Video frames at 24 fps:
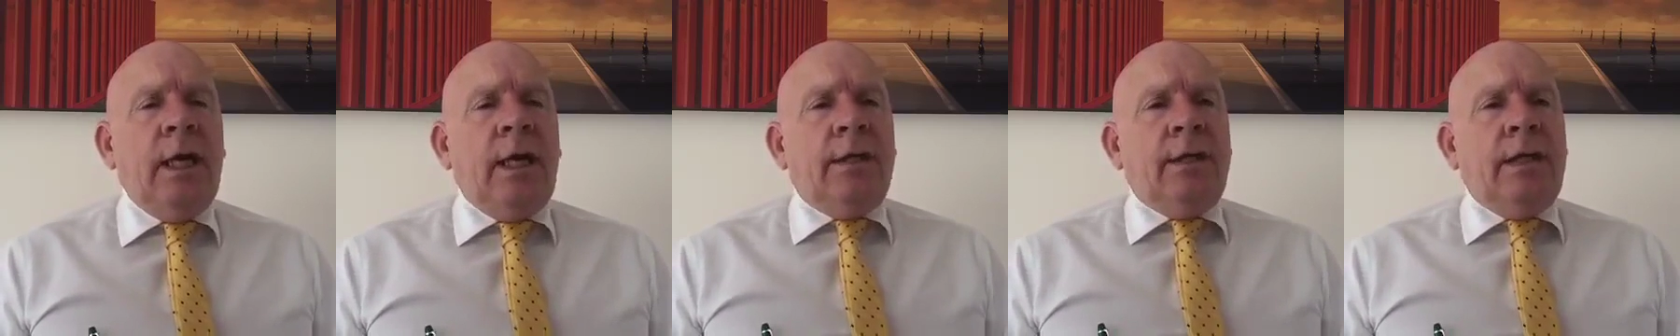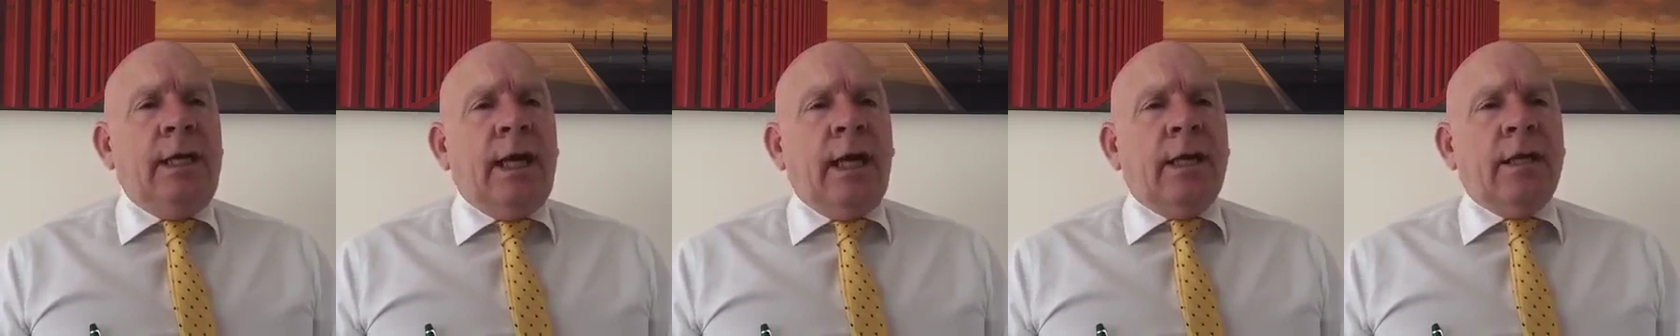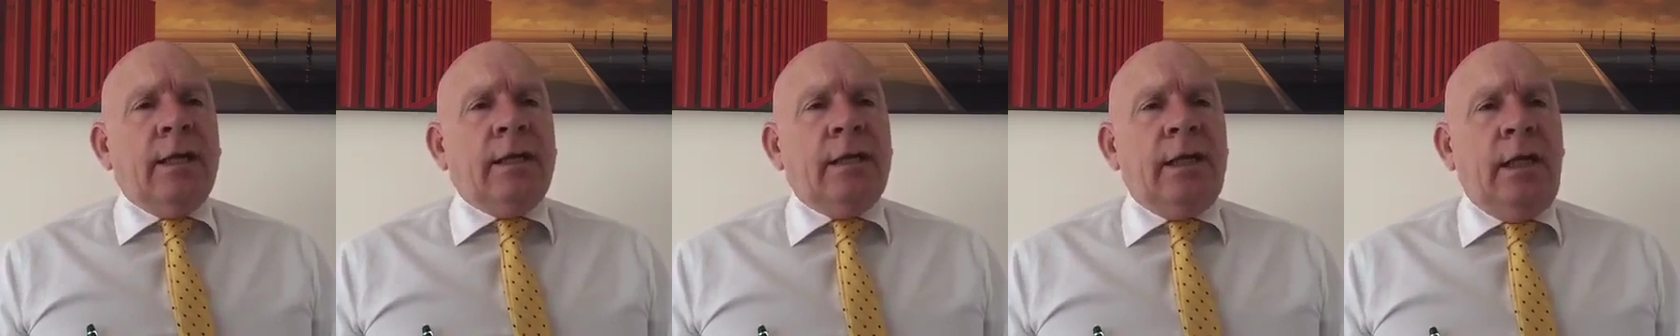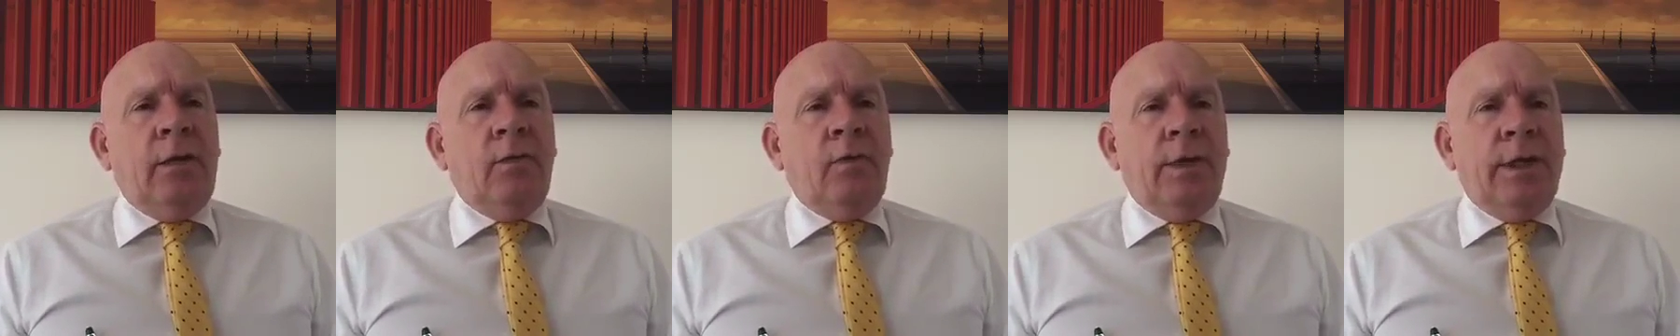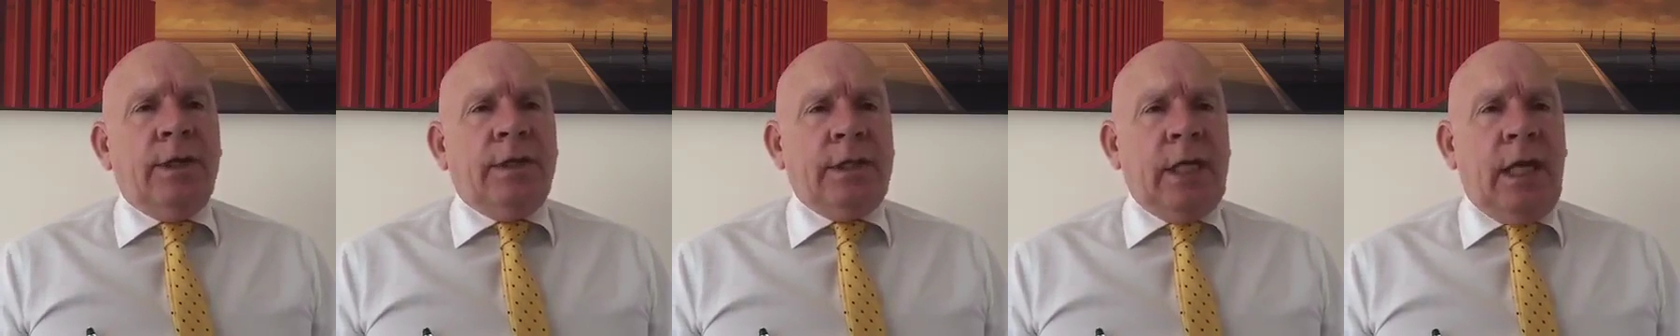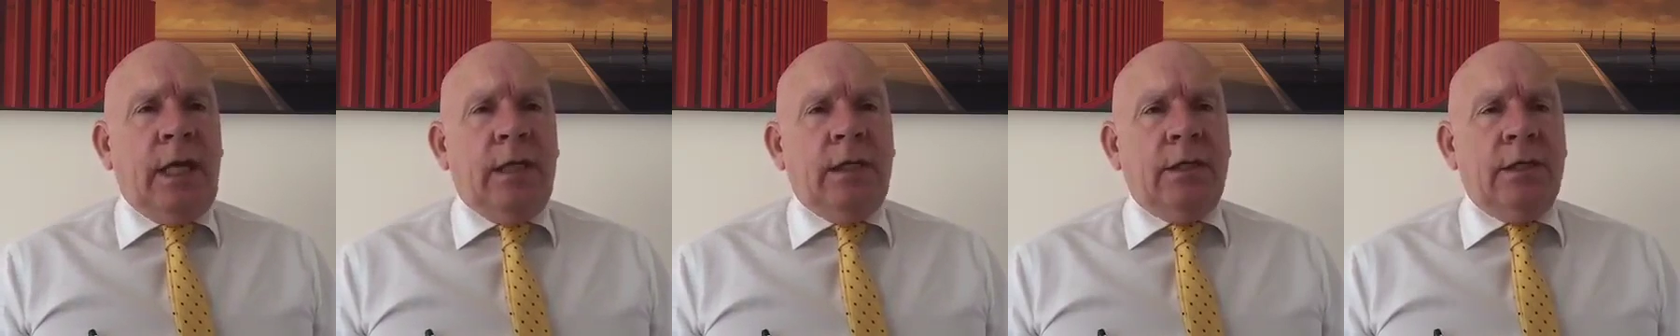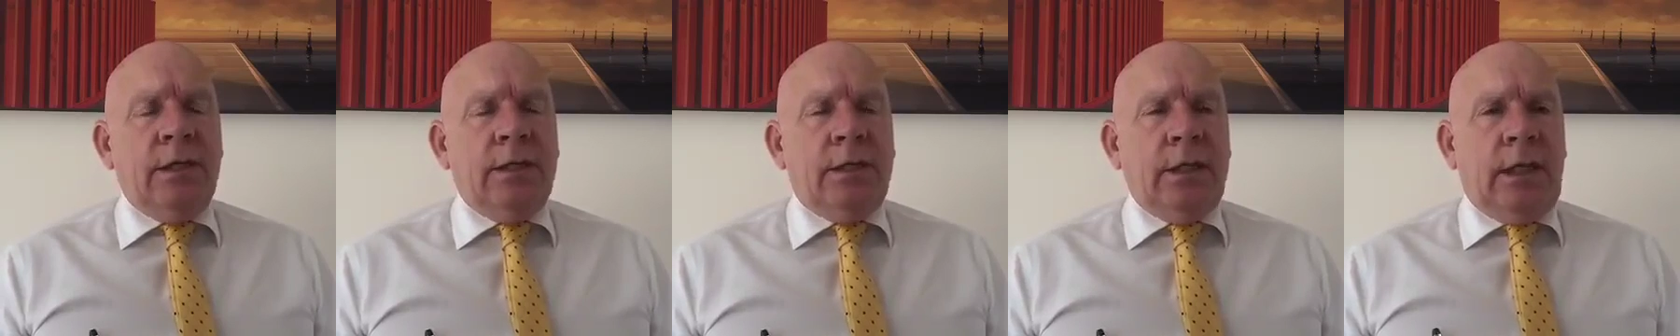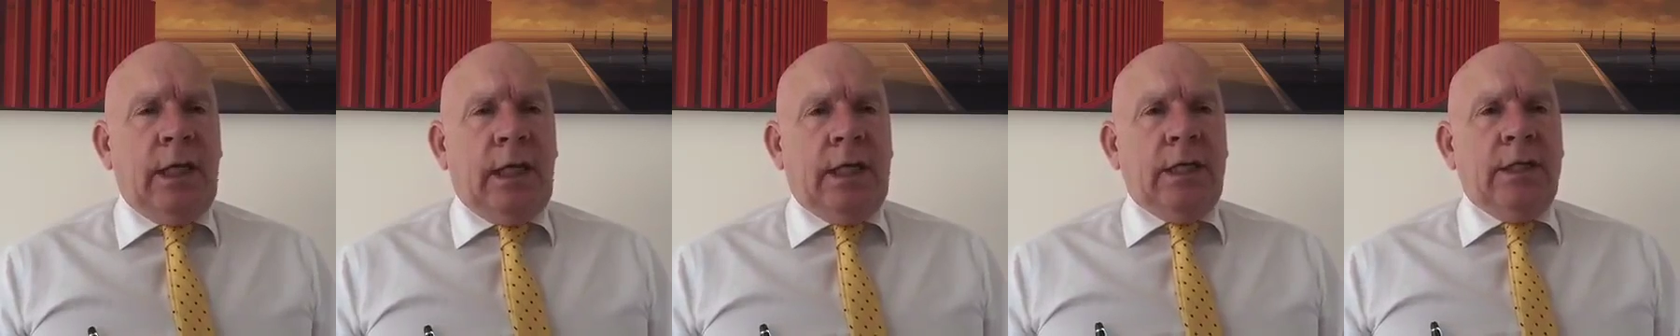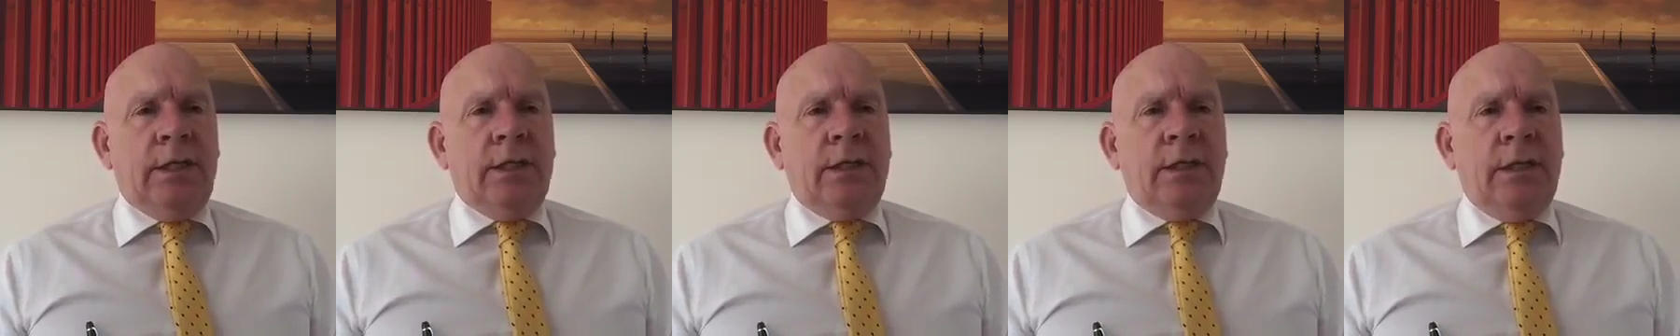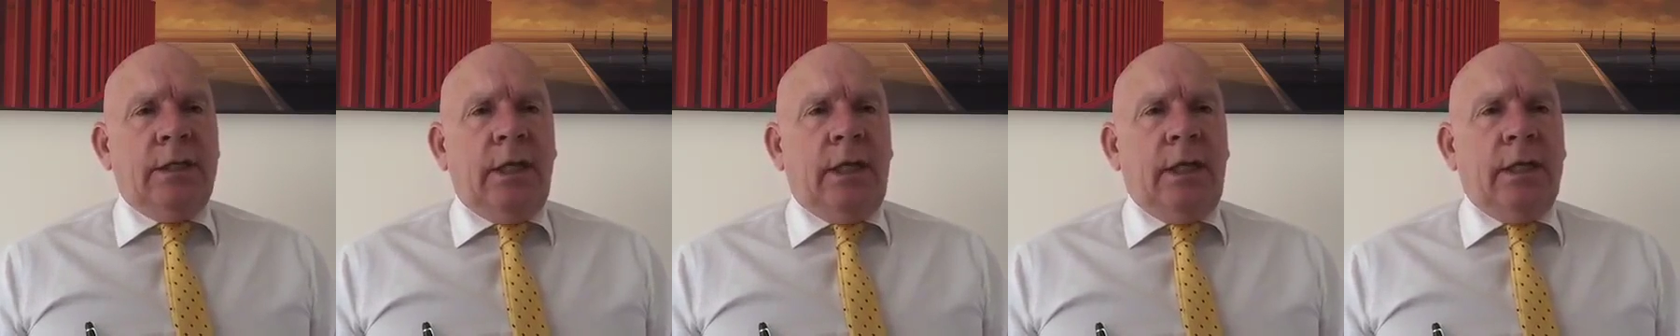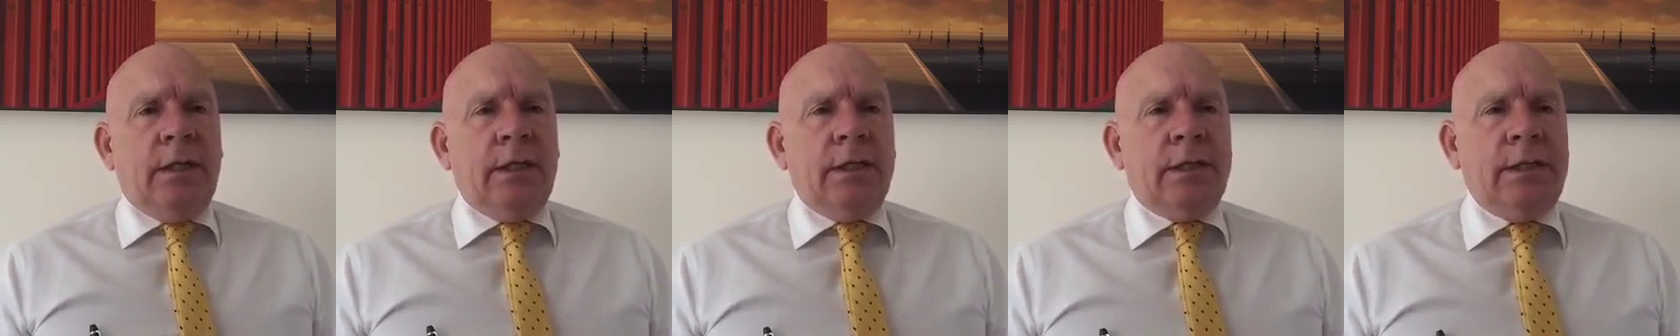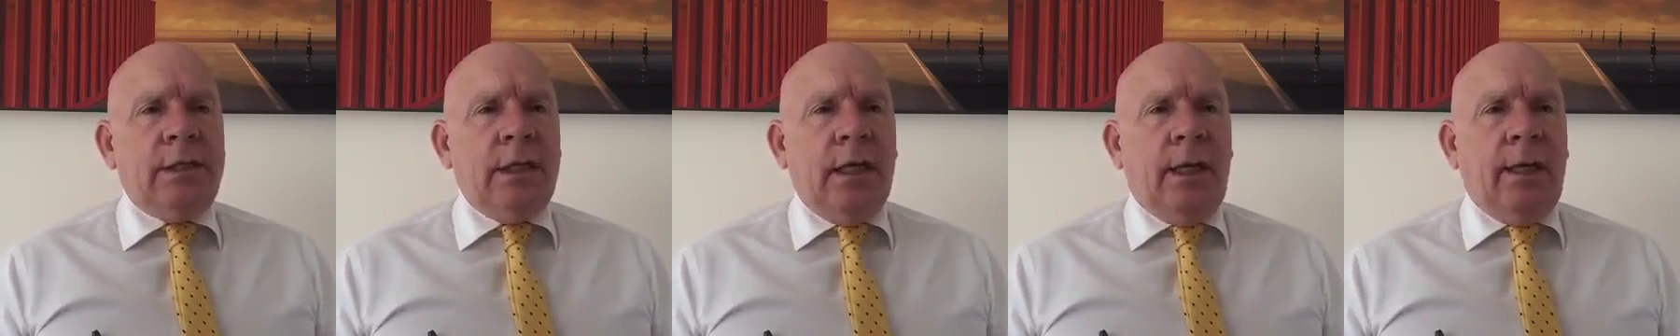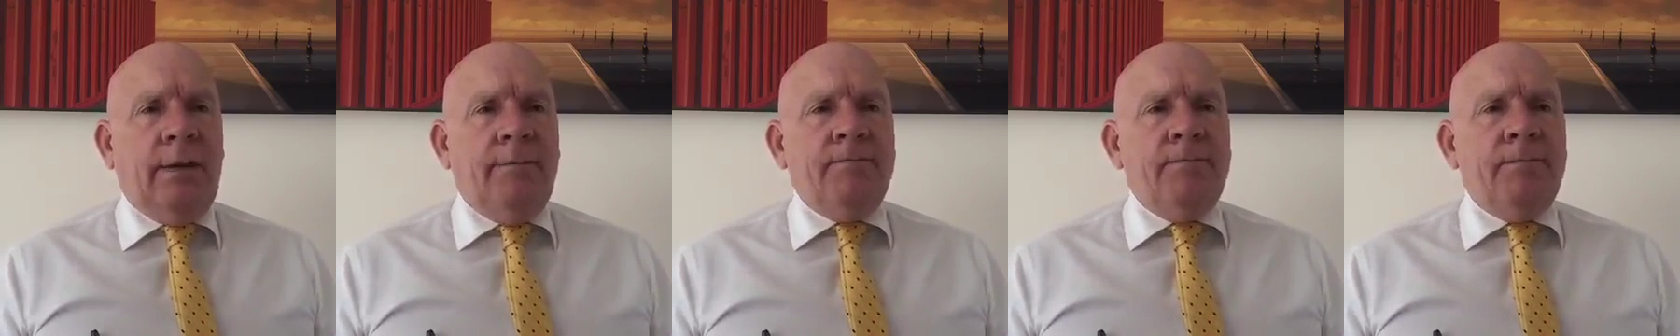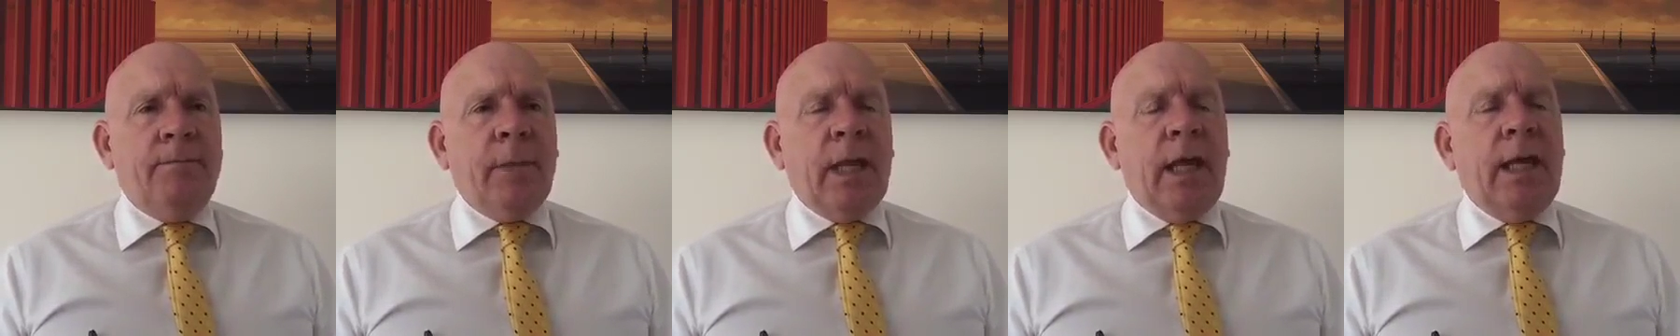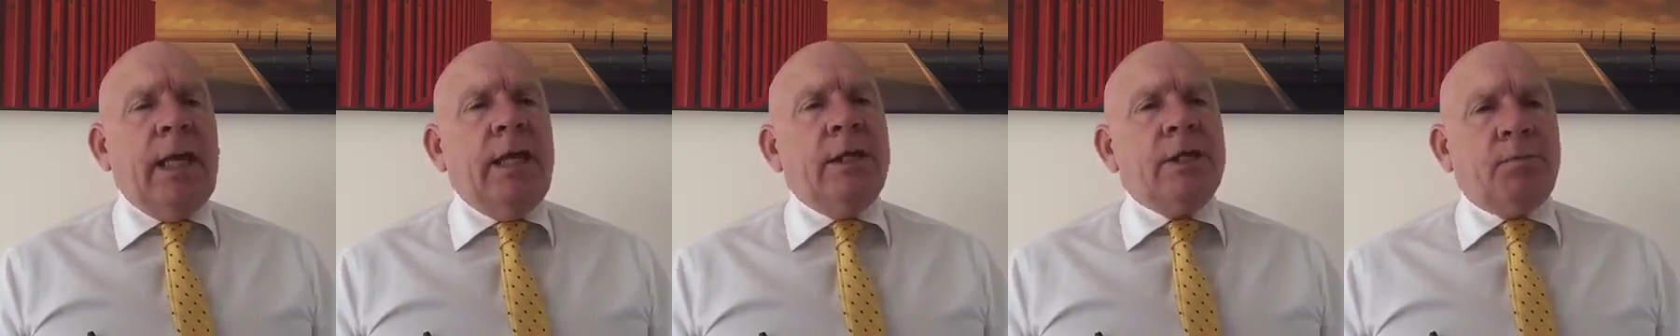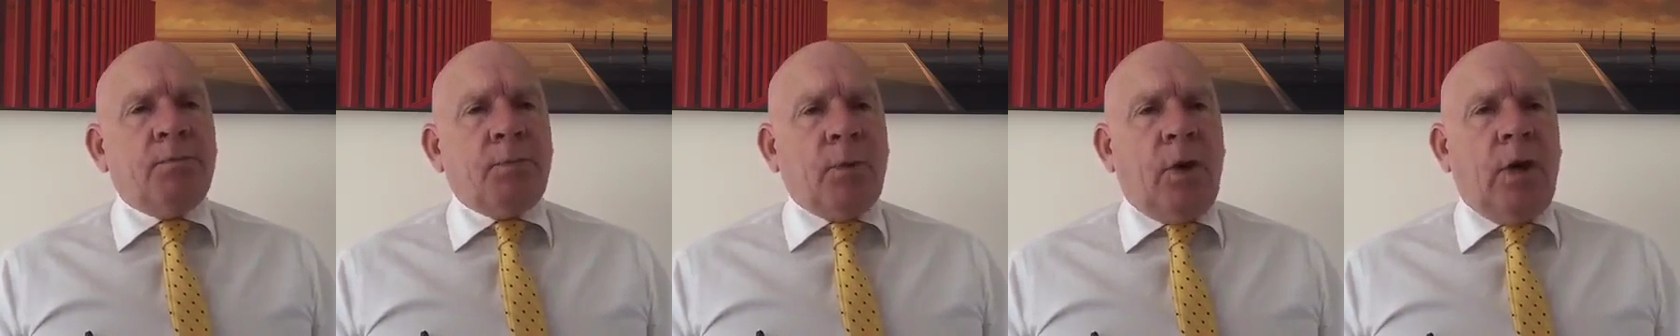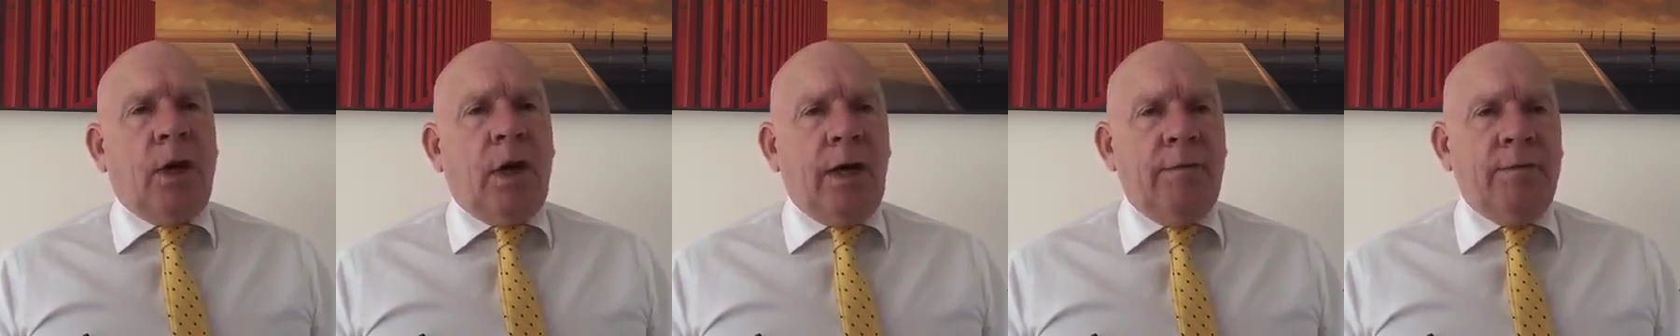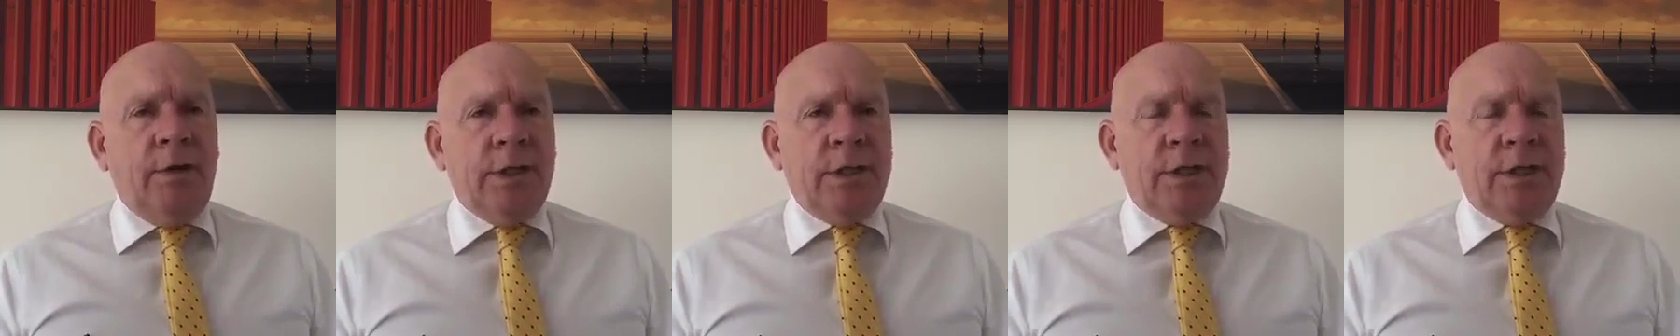The other thing with tenders is that it's private,